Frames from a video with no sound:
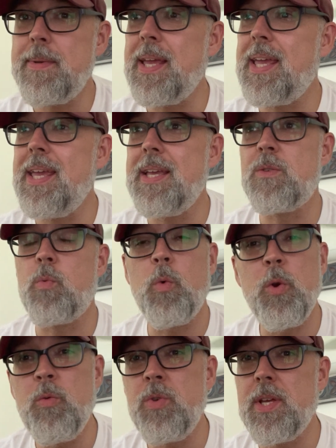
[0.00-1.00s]
he is
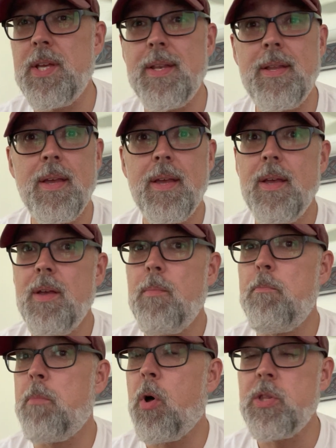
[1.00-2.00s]
wounded
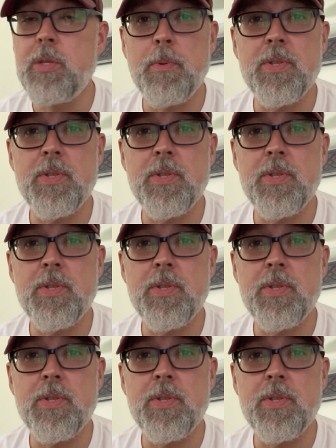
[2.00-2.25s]
multiple